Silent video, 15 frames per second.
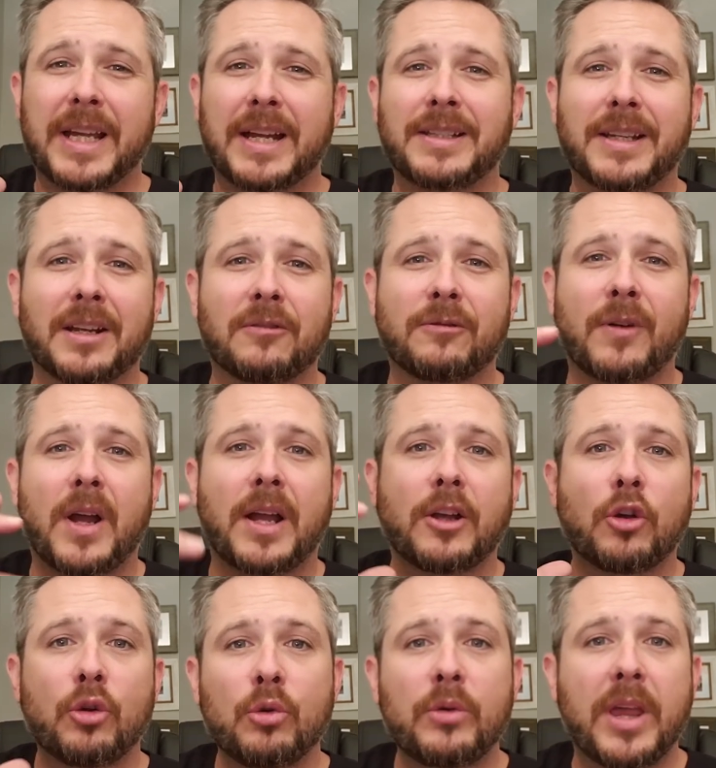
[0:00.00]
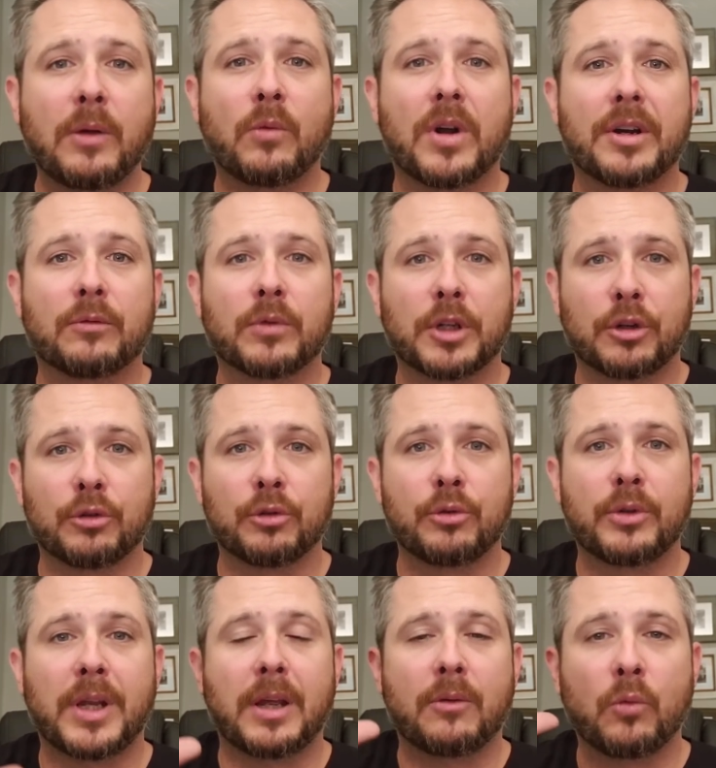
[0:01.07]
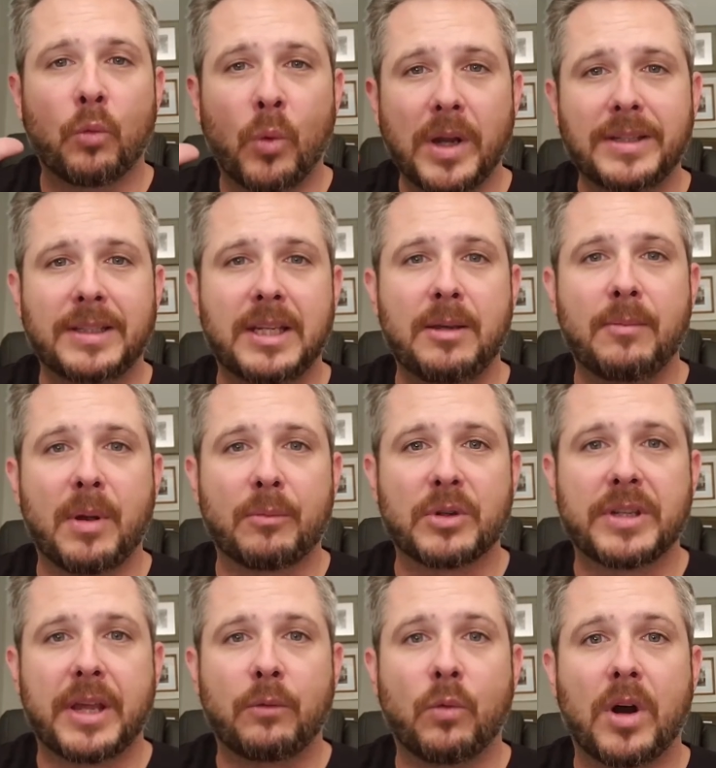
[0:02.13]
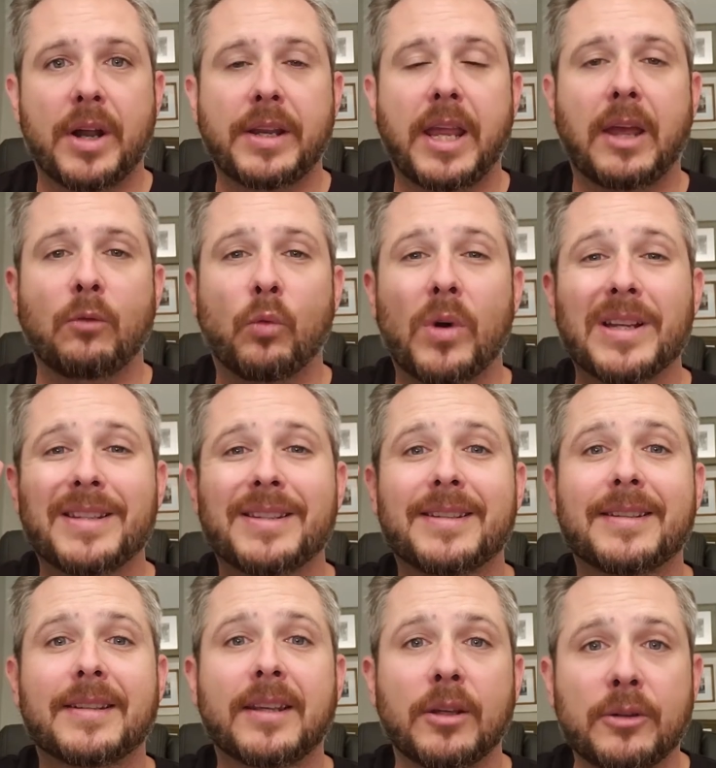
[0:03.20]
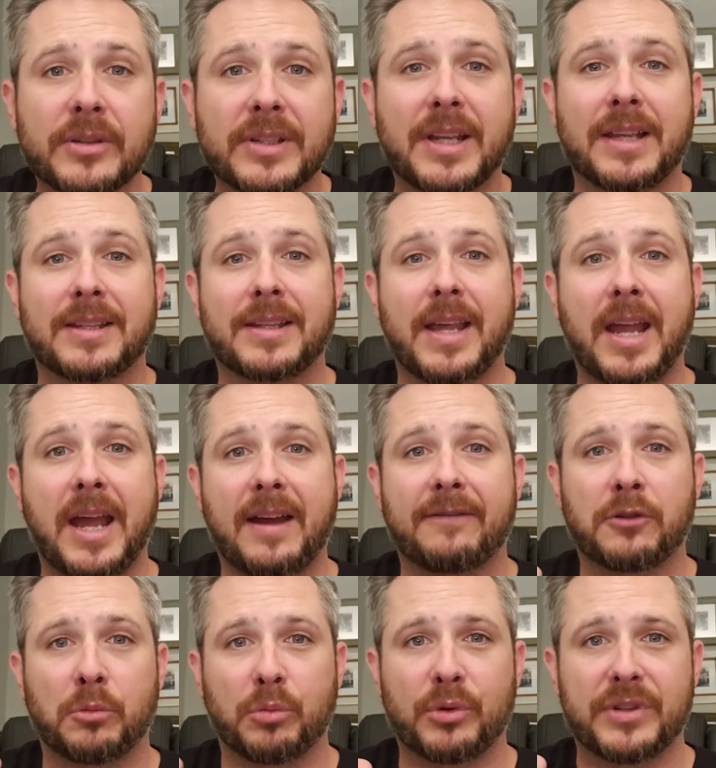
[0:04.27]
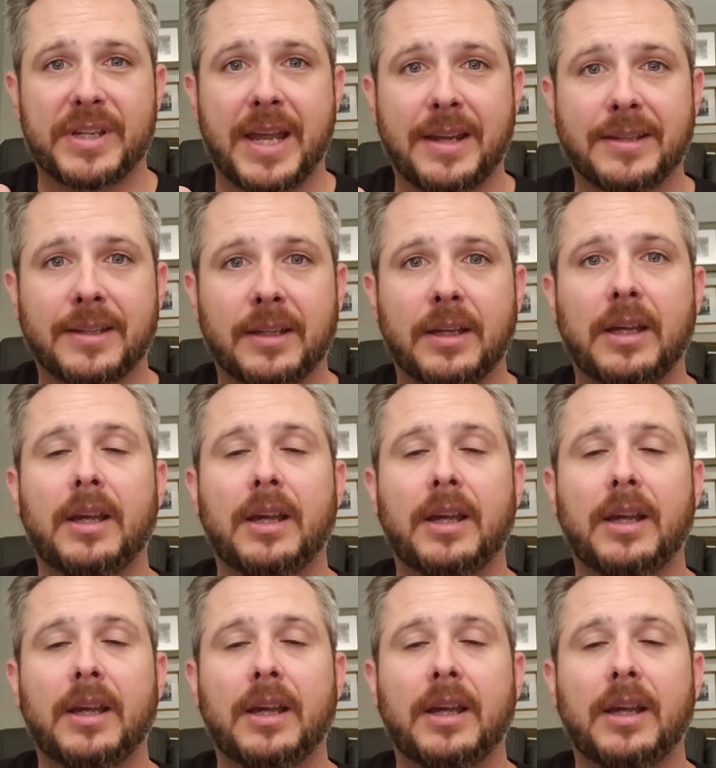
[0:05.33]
identifying who they want to recruit, what team members they want, and what skill sets they have to present.